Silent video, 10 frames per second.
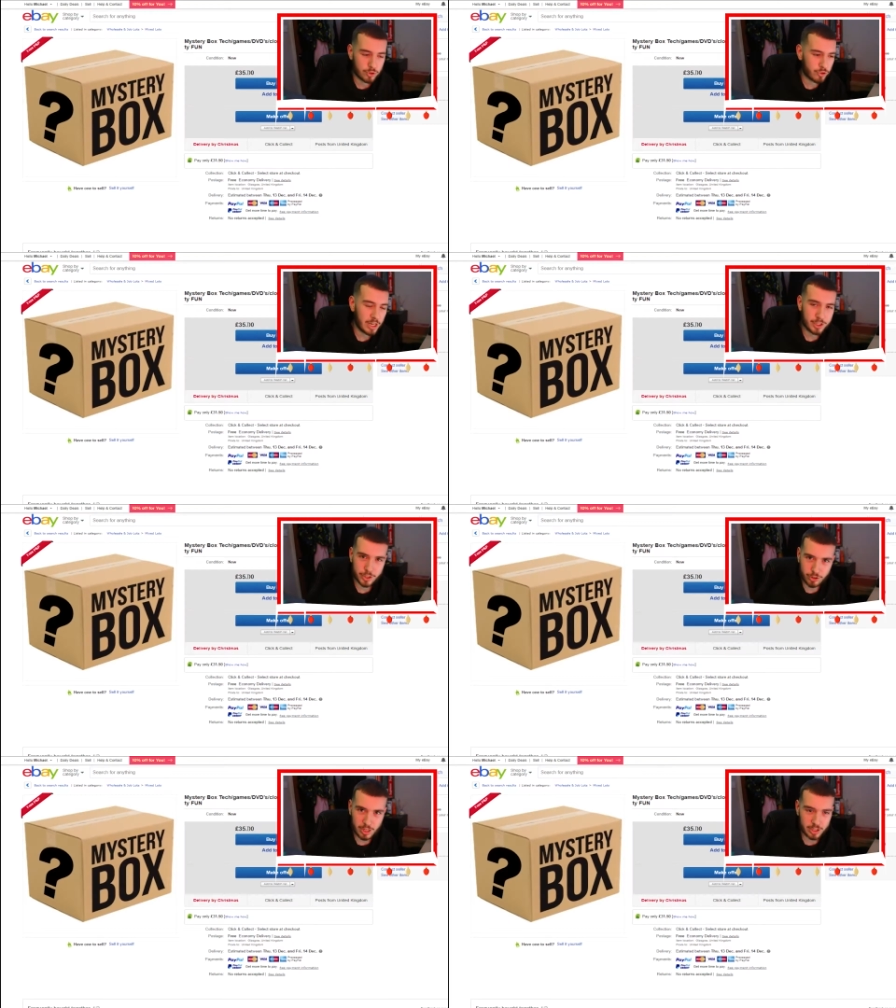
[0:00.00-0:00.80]
trash a
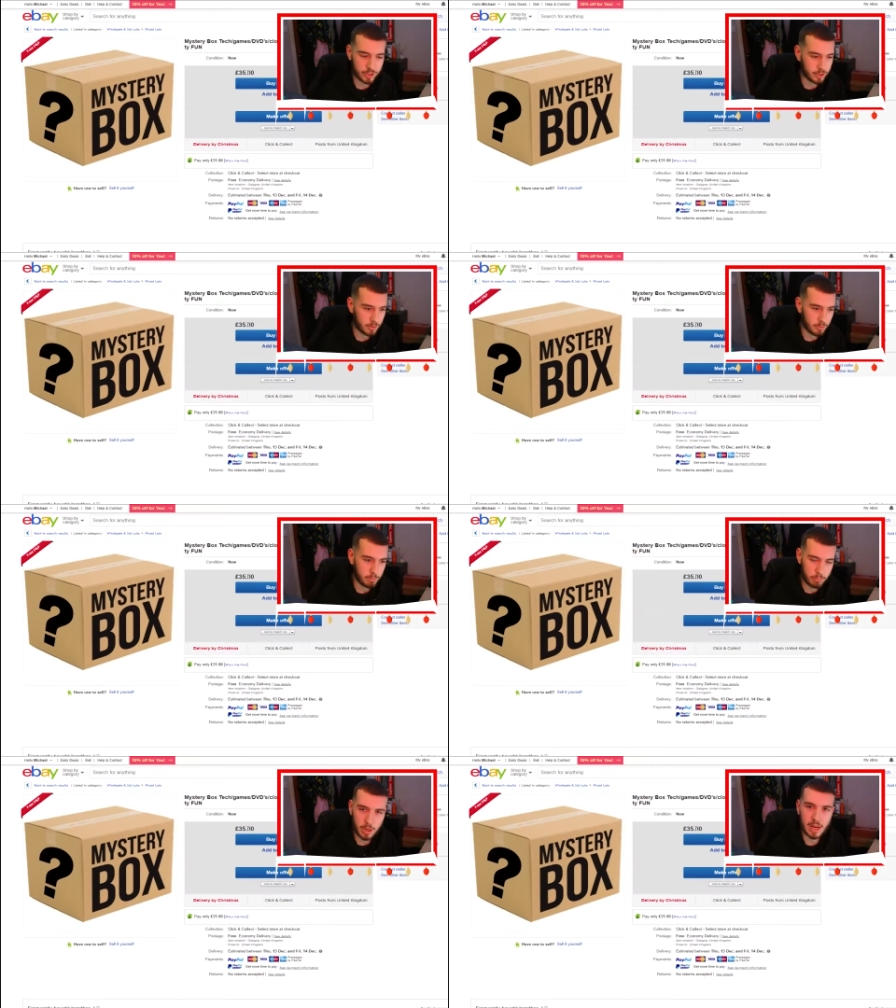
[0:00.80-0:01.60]
trash,
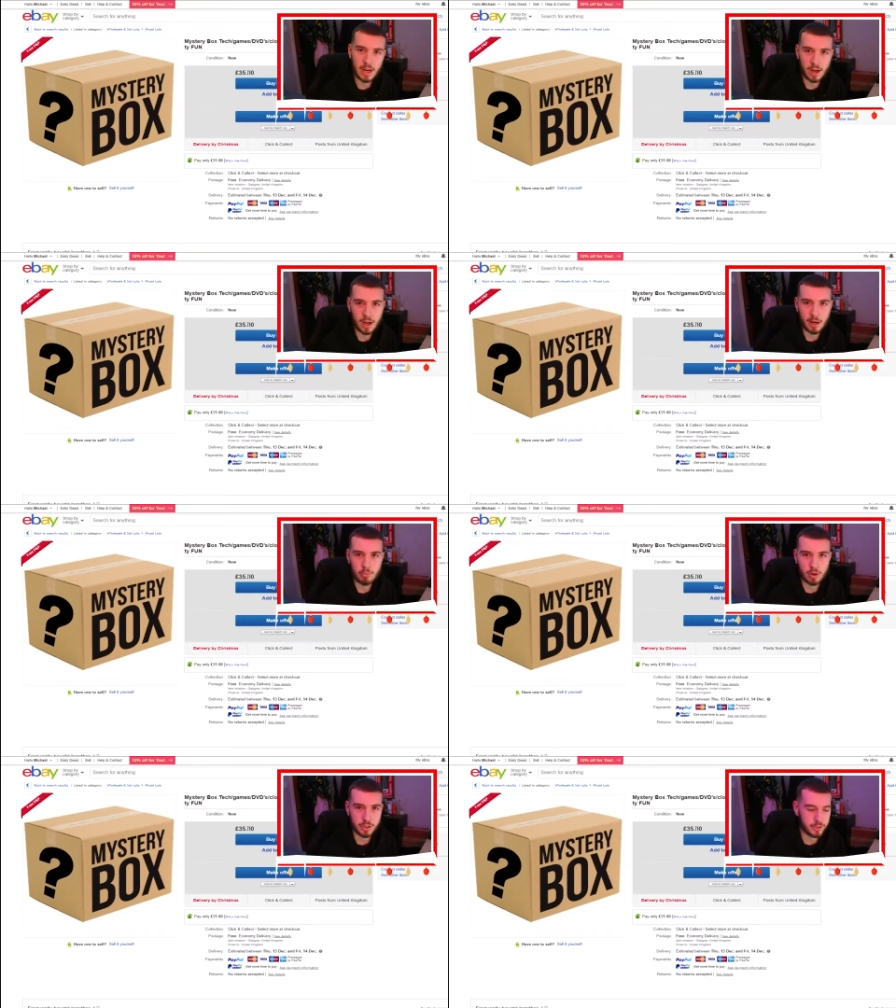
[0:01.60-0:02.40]
but at a higher
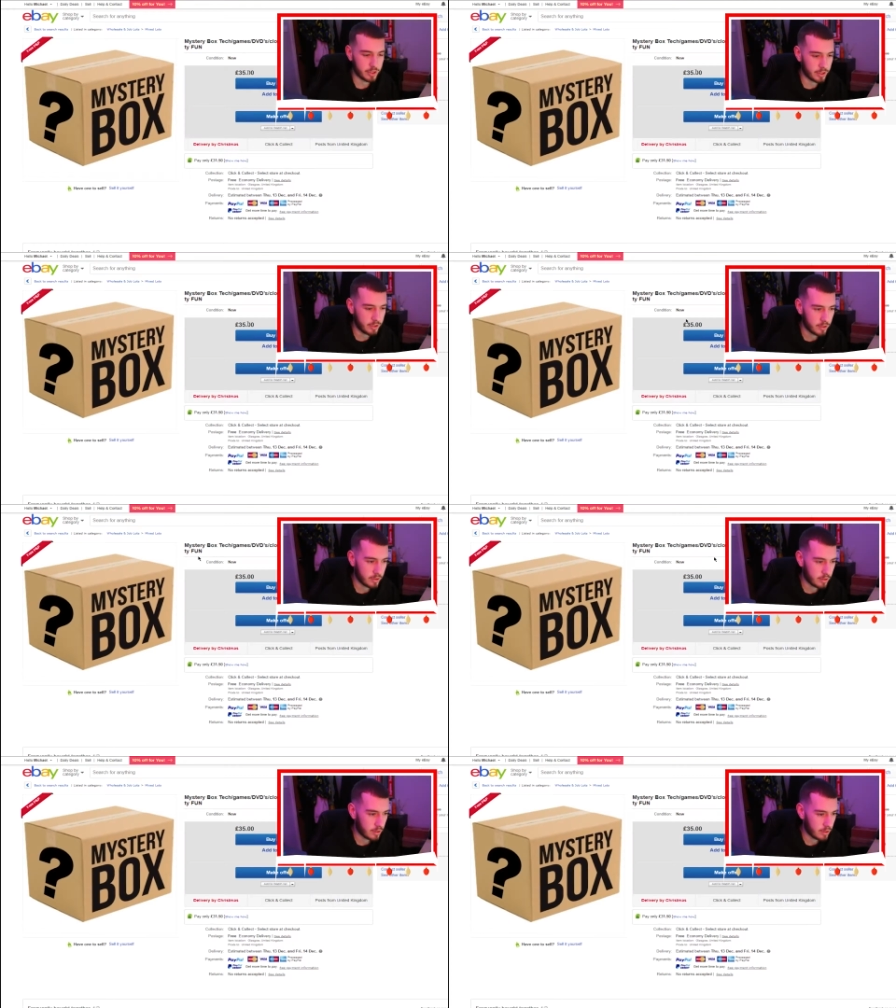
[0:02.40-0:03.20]
price, you know?
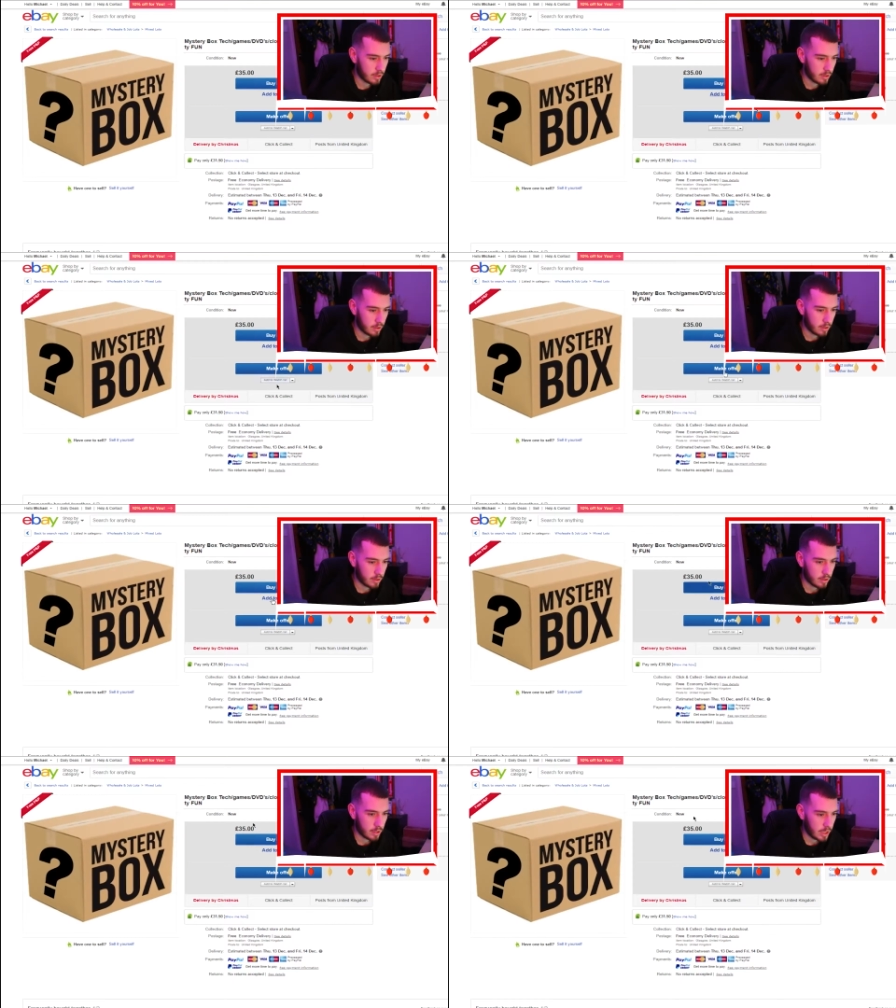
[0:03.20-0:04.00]

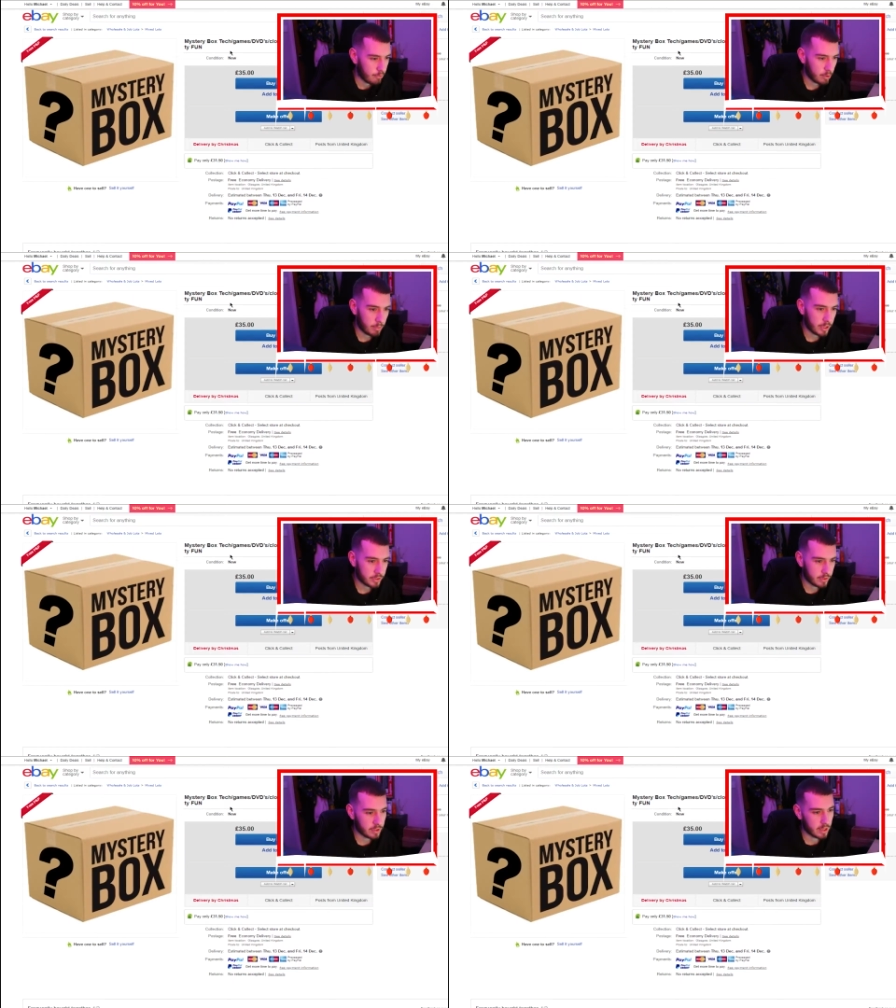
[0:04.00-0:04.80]
If you want to buy
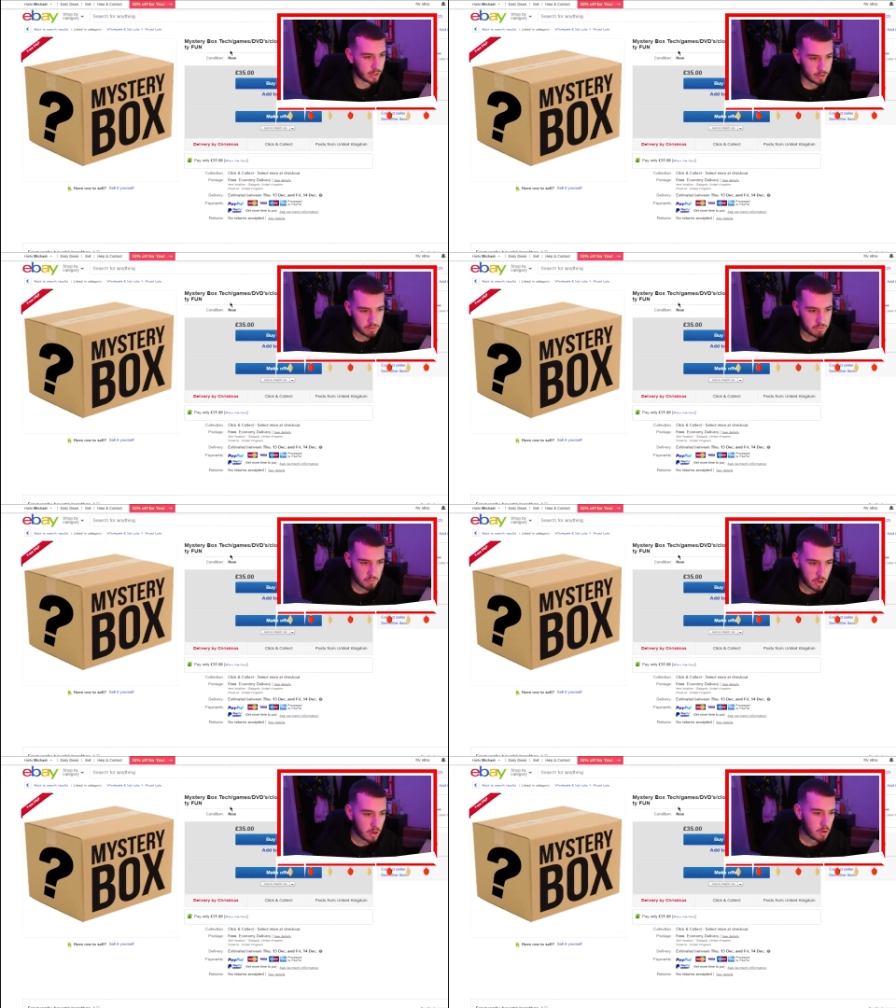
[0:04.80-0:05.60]
something like
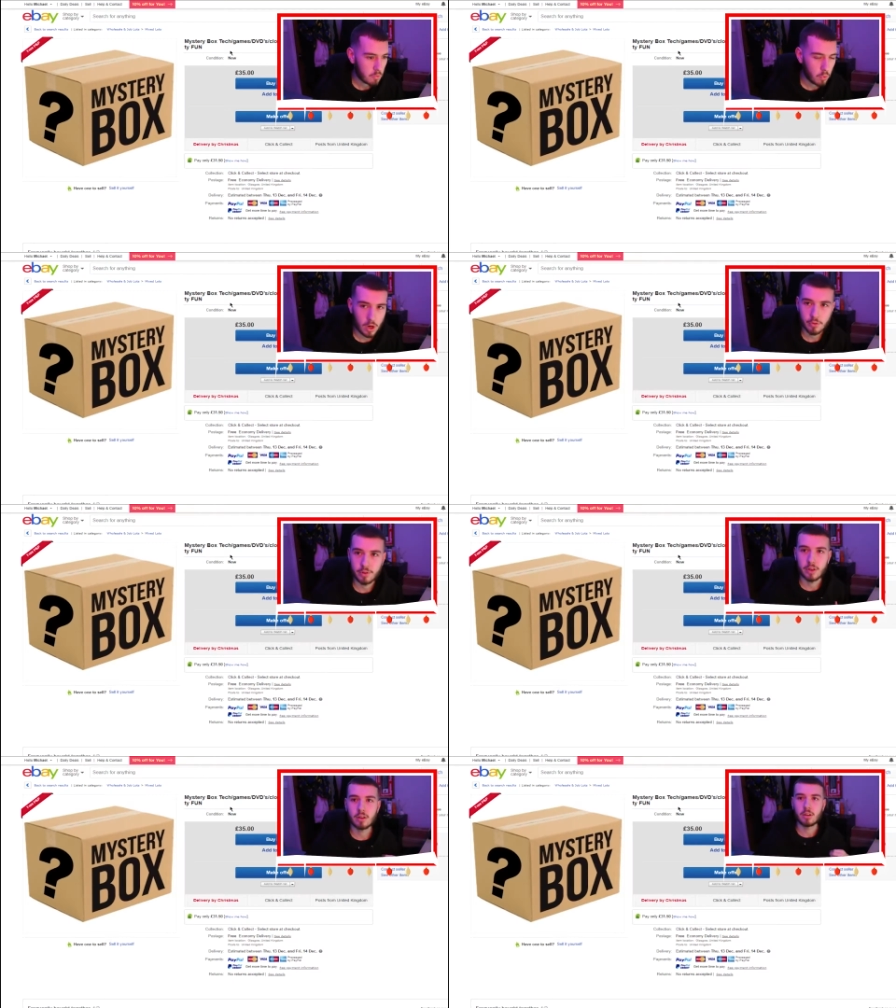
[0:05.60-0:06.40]
worth
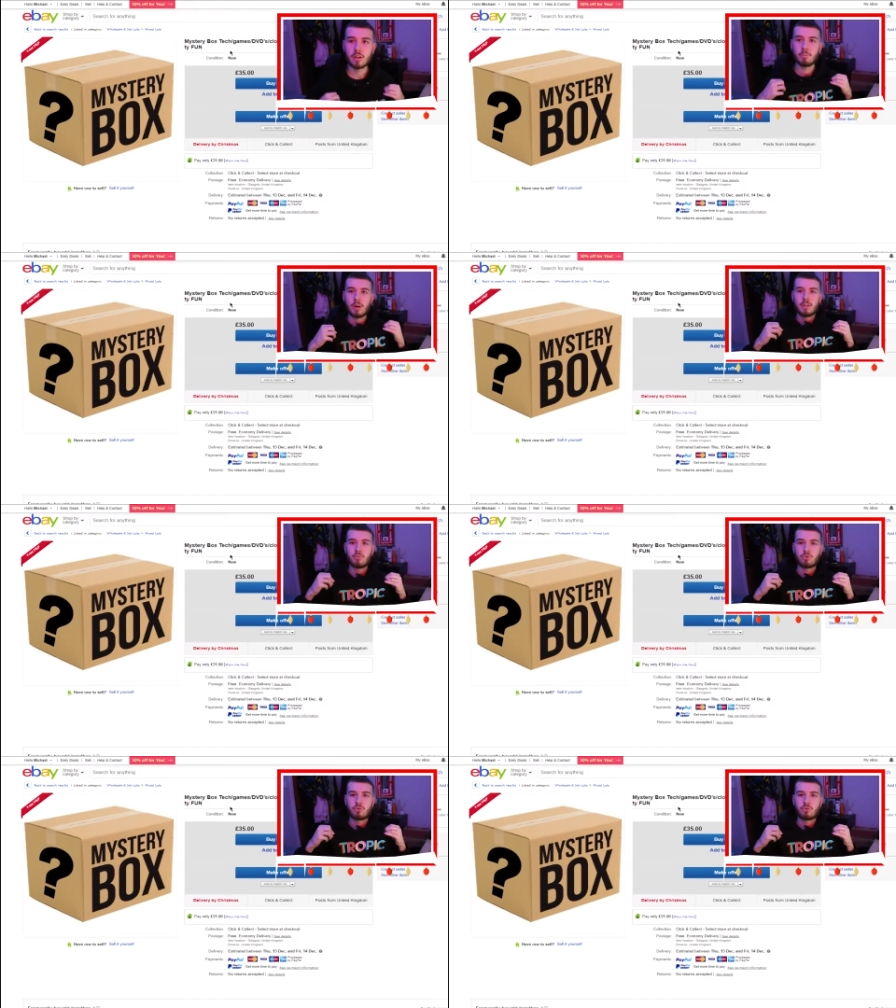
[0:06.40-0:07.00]
it, you buy some